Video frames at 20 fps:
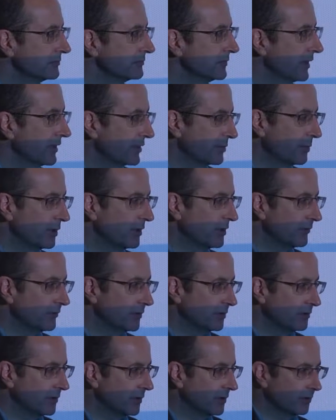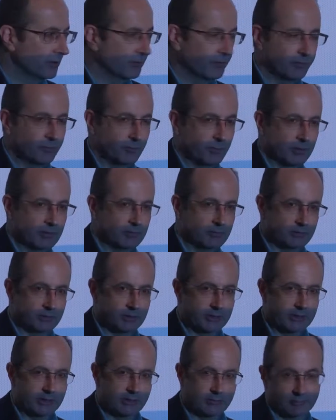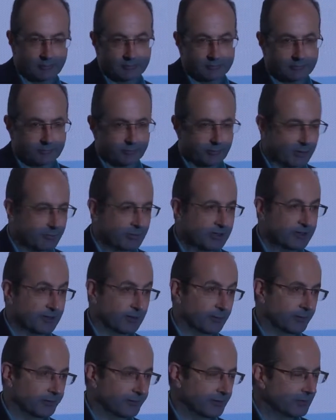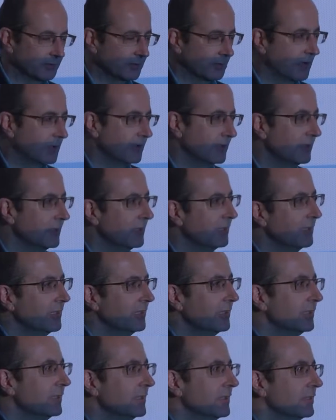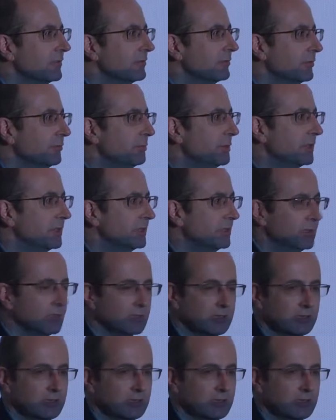As many of you know, we've probably, or maybe some of you, we've been